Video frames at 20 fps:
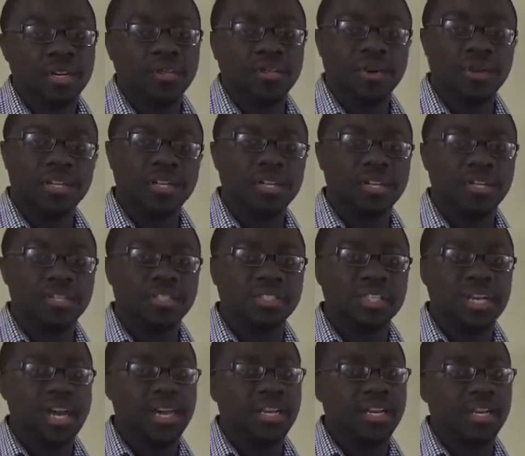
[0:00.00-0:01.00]
whether you're
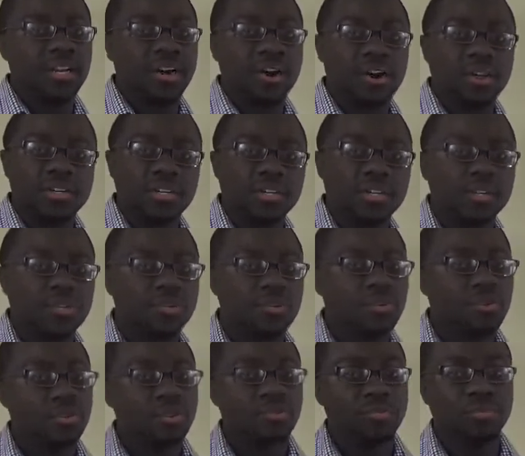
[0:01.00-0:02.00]
citing an article
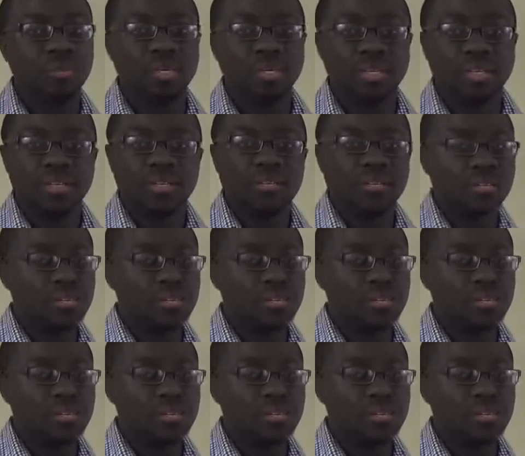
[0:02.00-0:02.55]
or a book